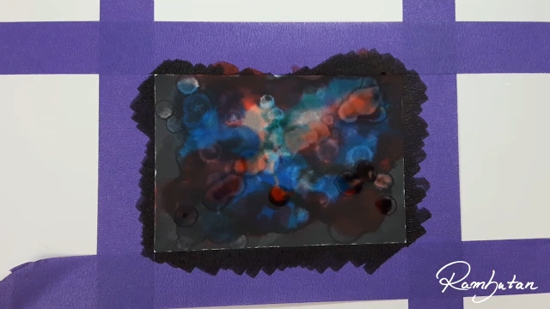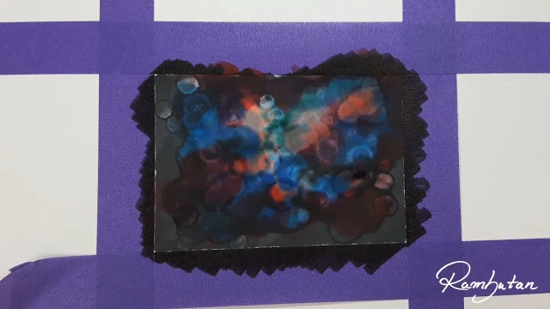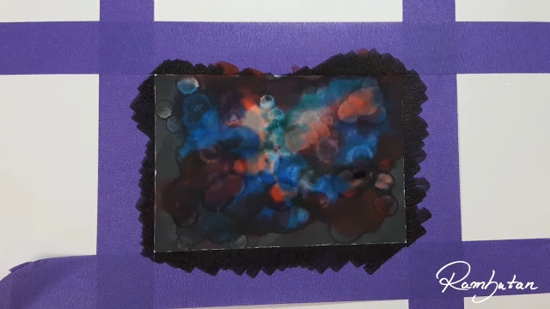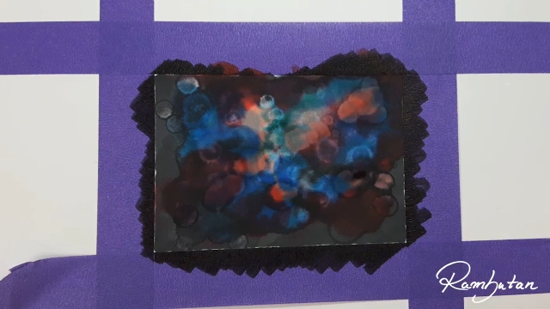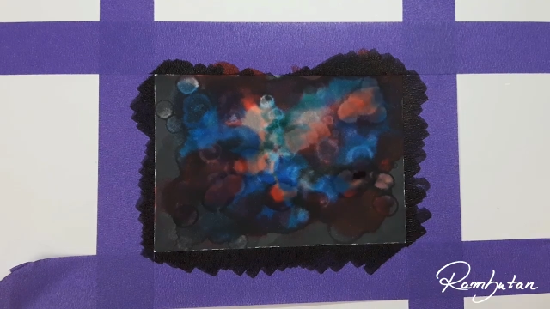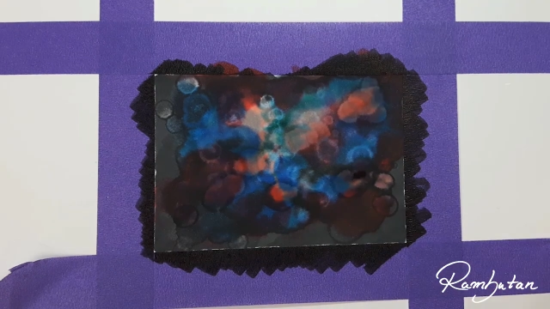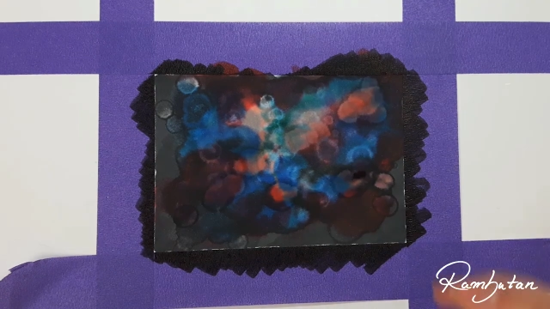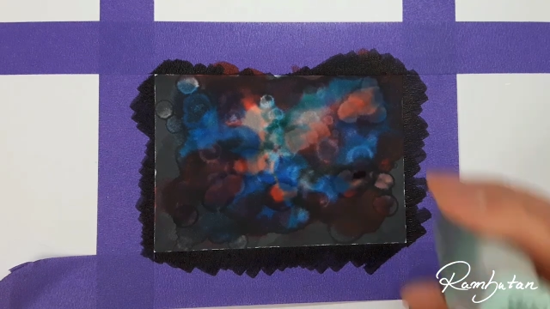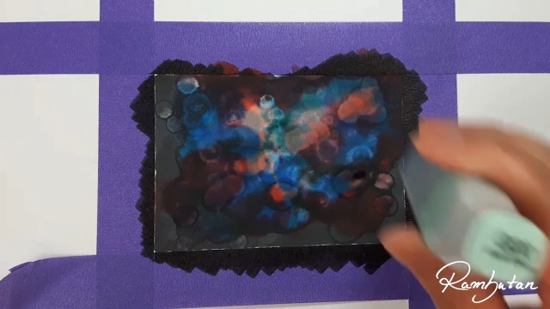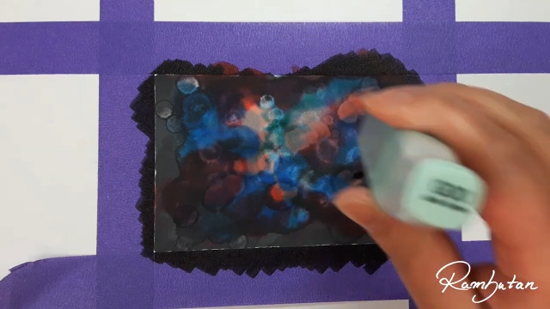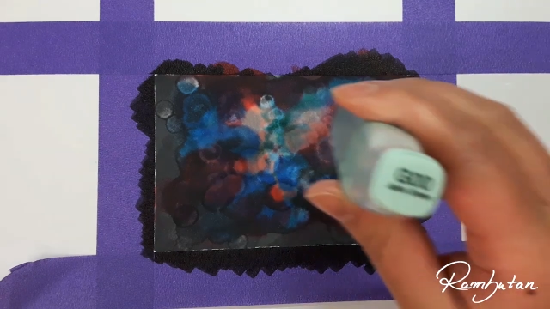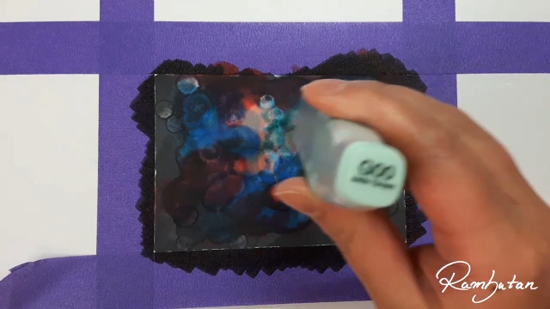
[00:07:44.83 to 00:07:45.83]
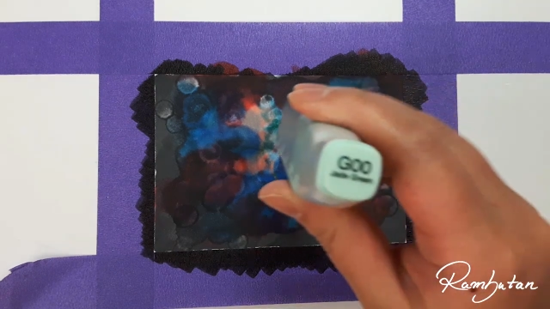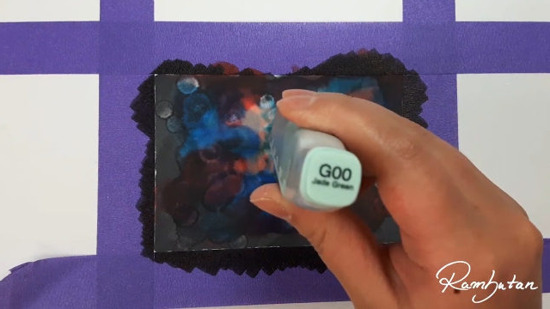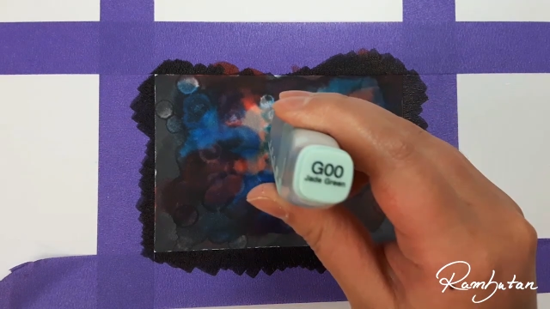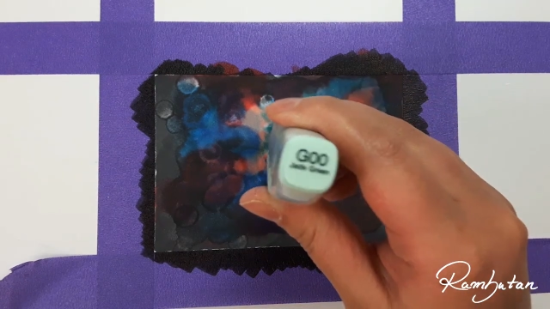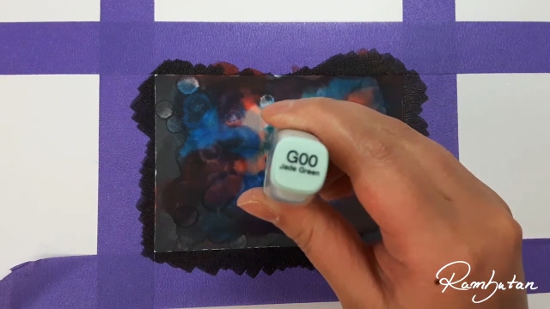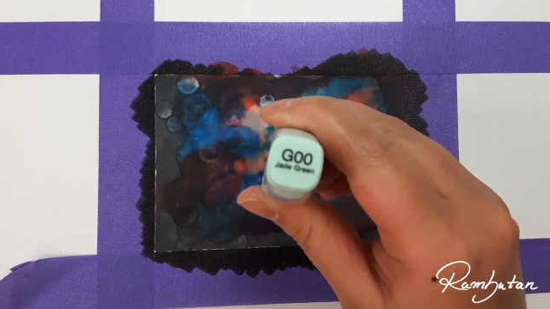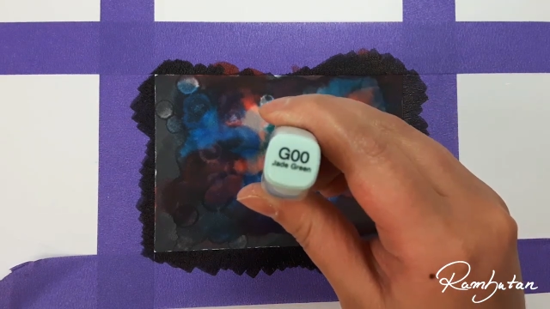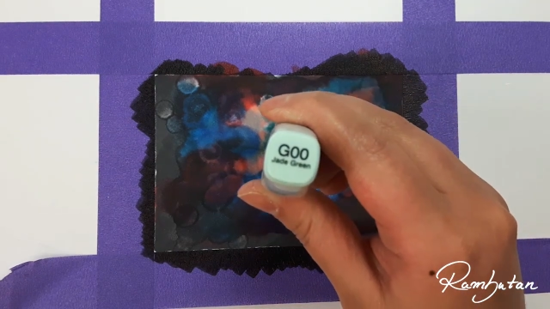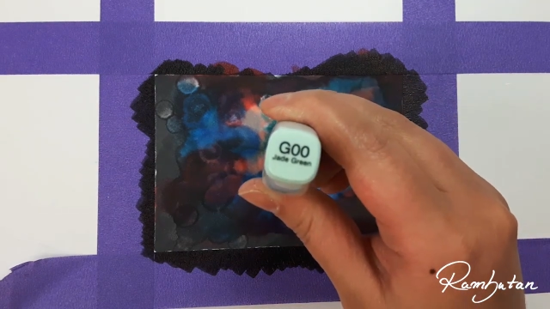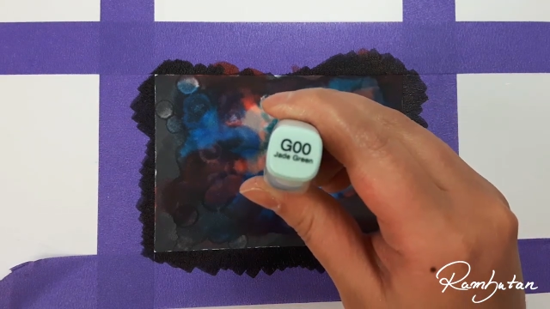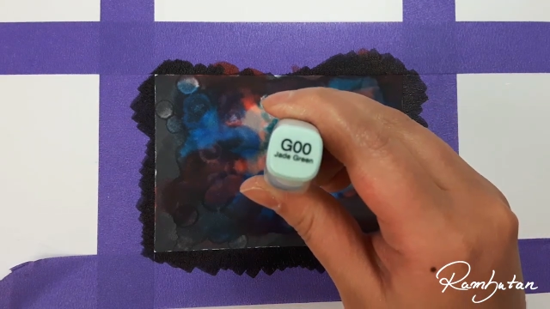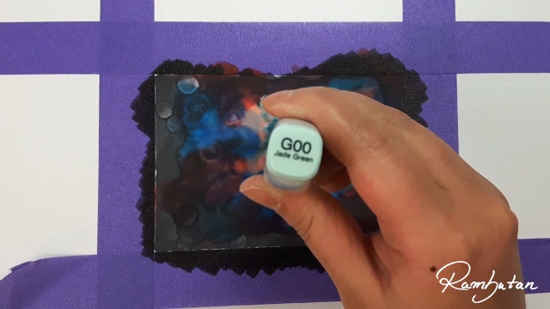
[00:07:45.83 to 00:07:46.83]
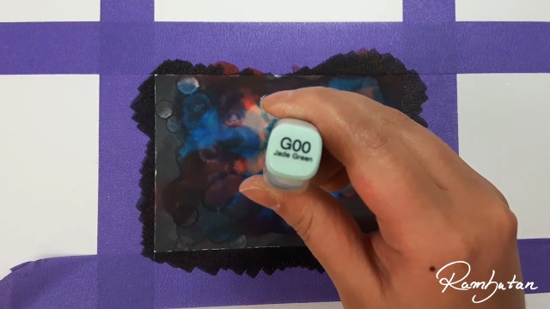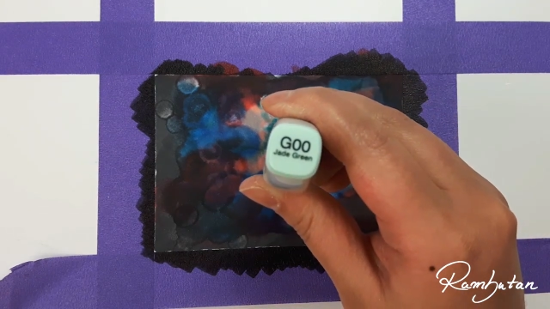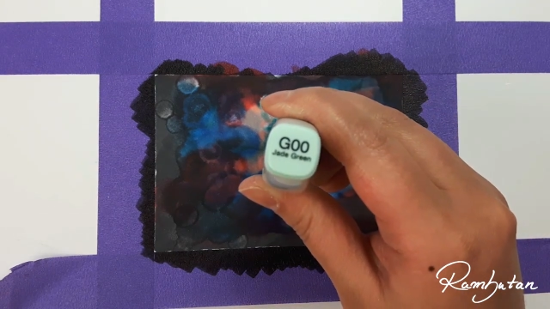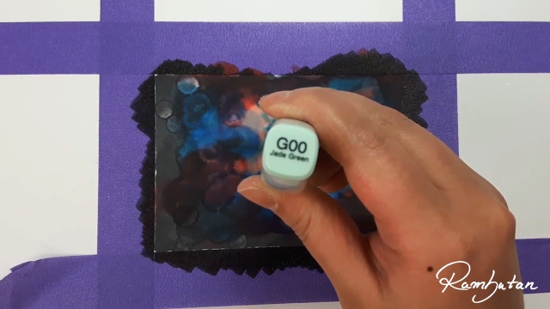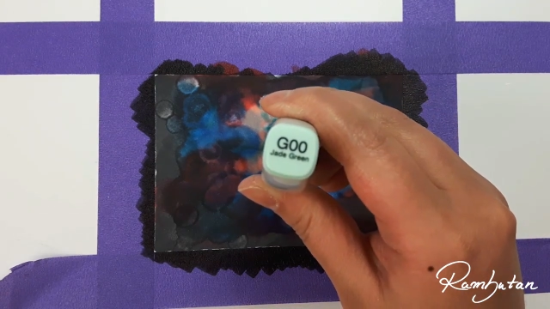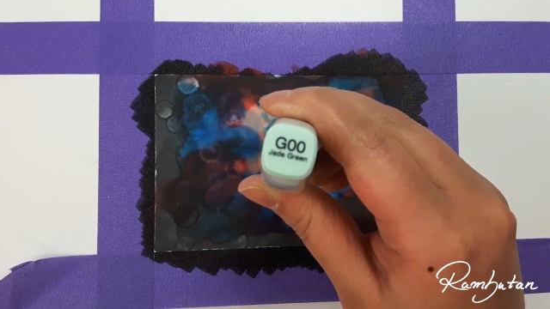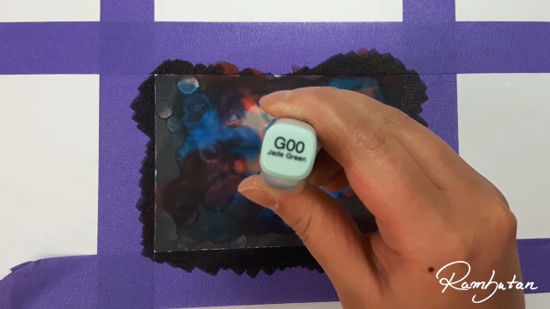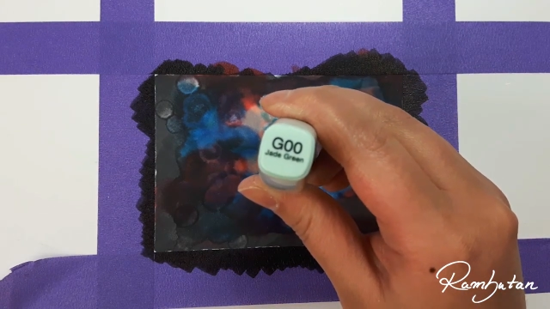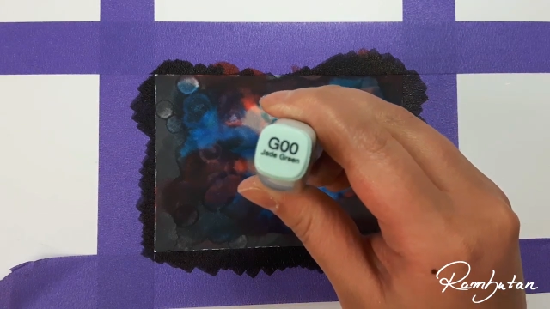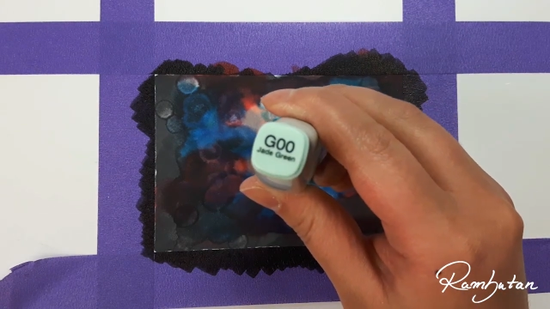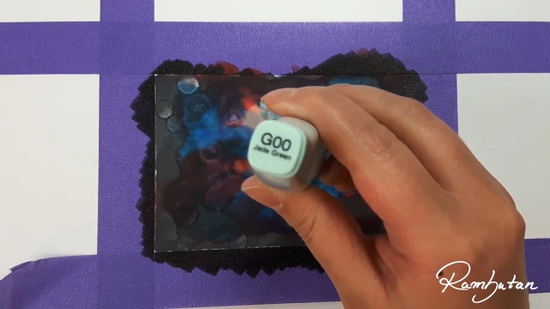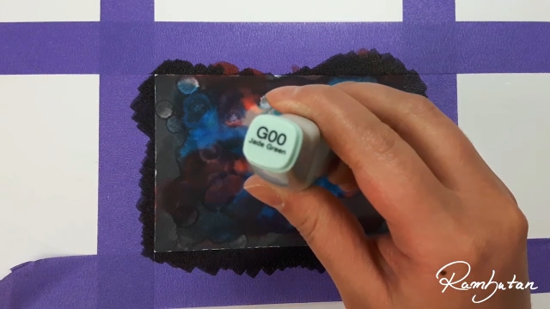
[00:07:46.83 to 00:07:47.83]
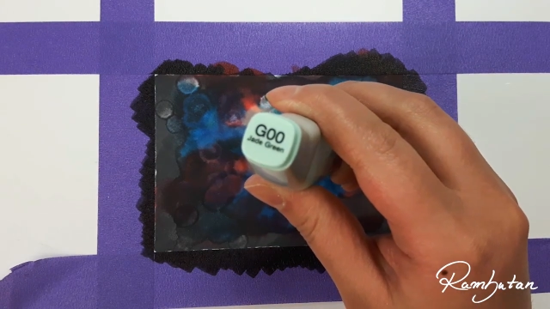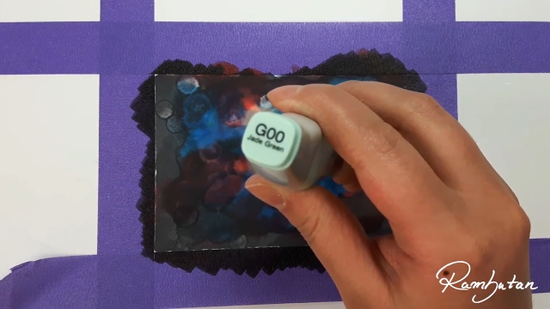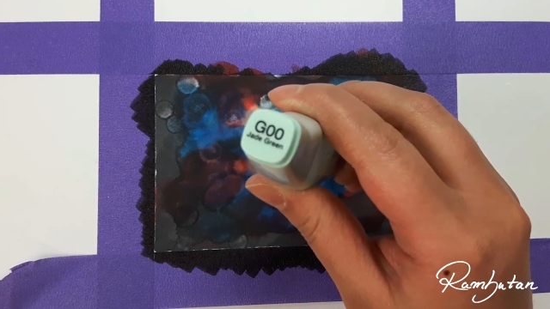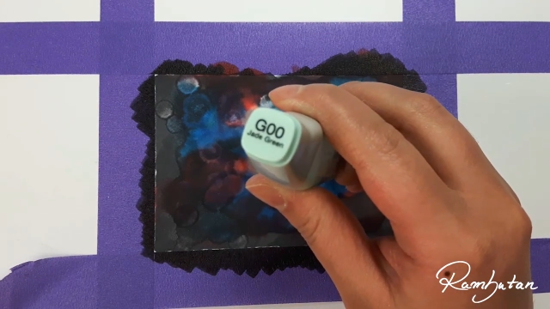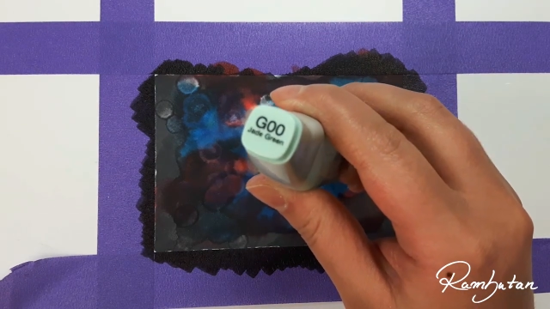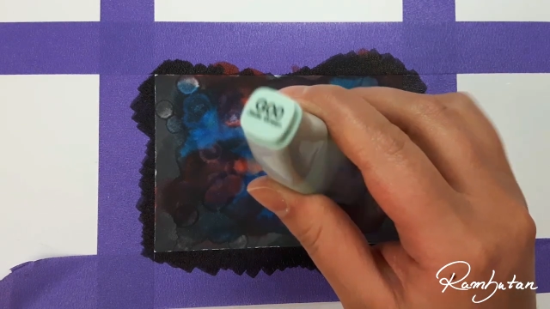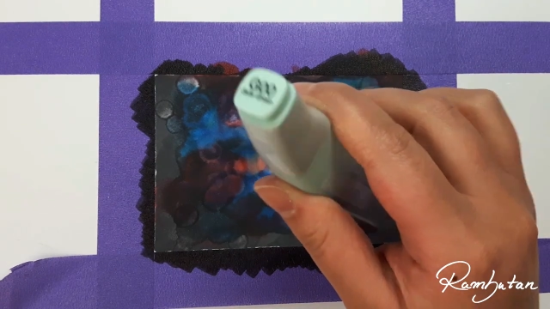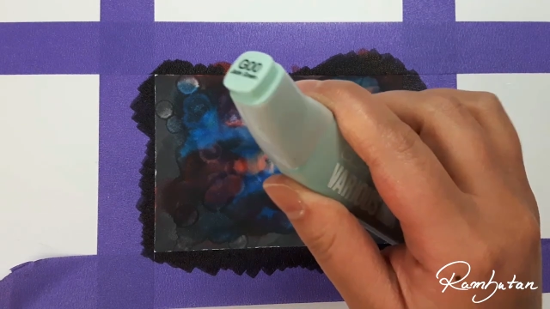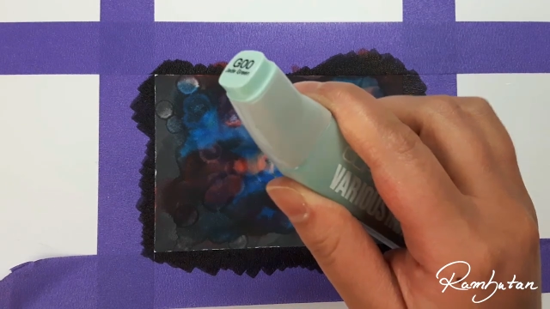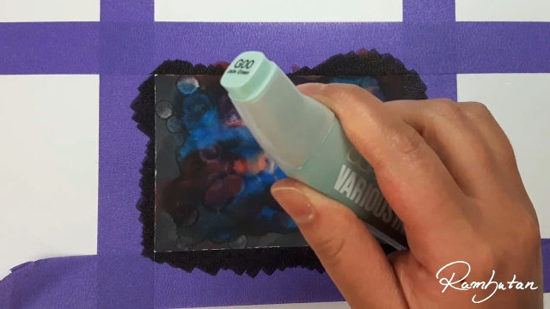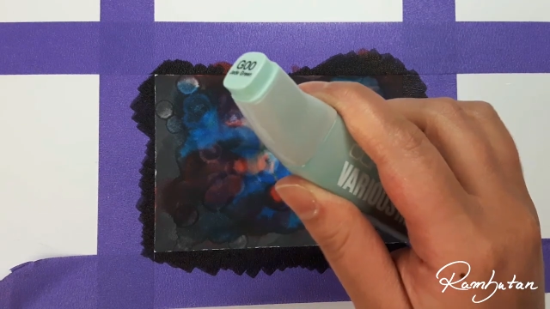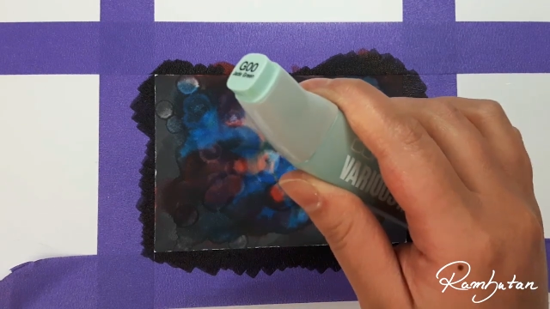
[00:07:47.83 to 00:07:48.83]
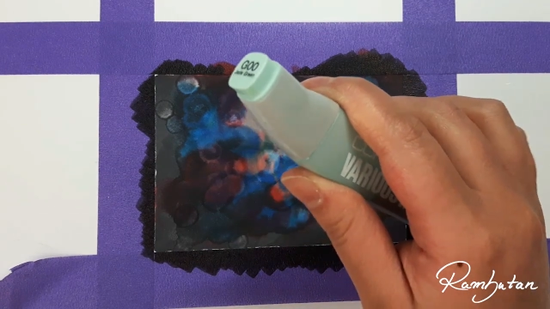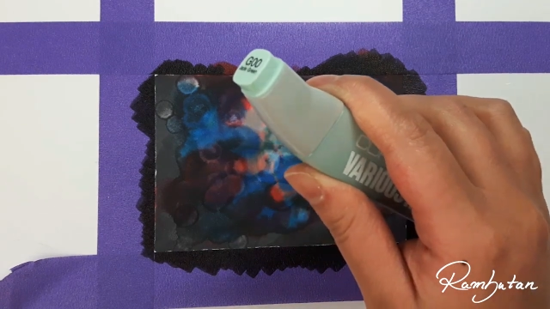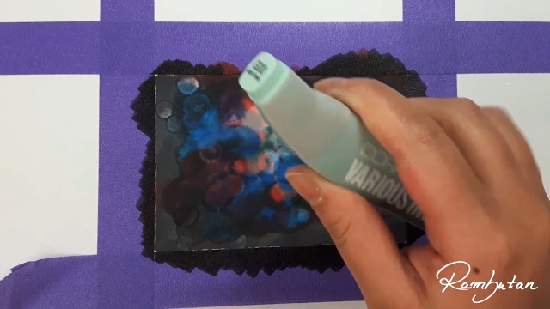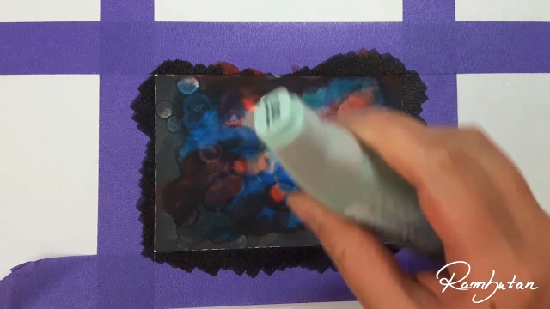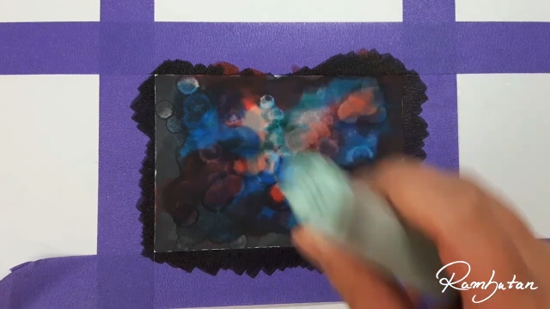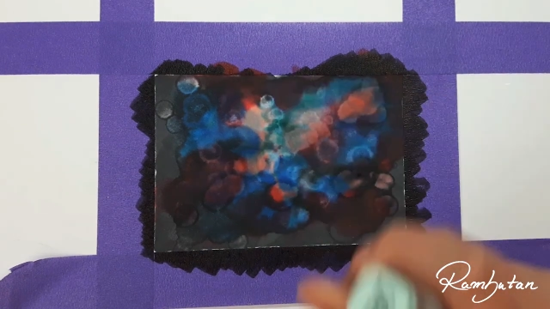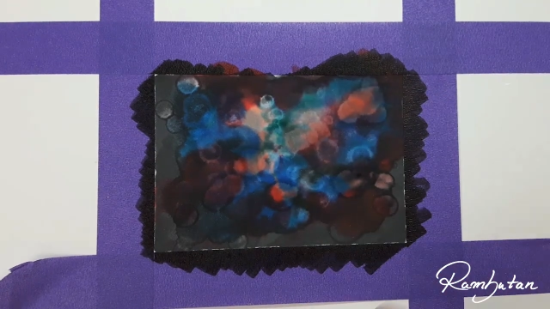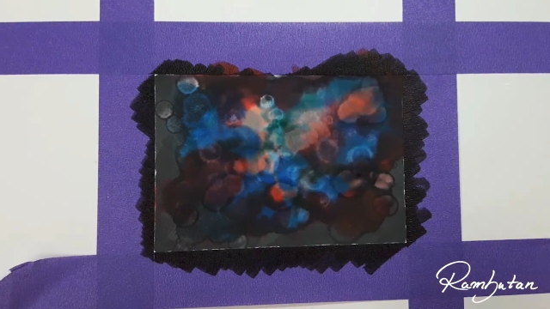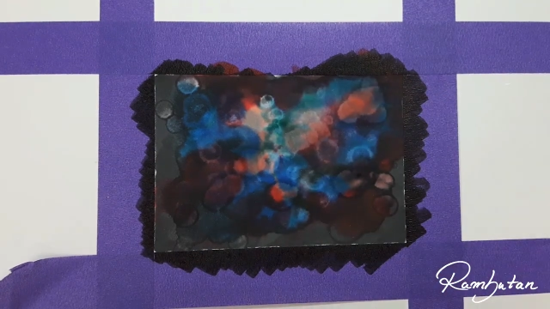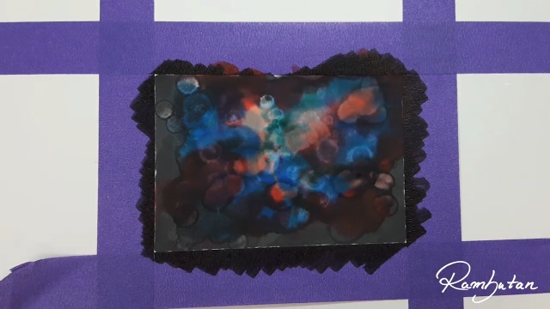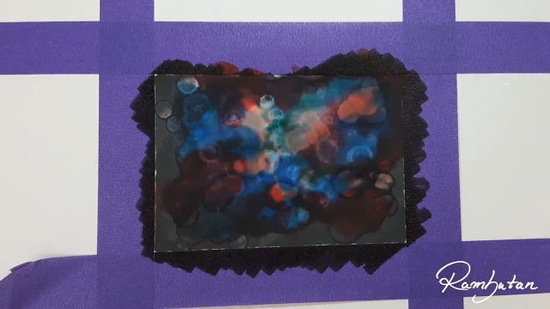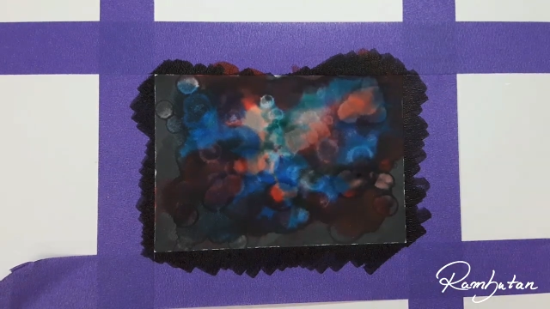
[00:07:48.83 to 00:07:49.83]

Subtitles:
No face is visible, so there are no lips to read.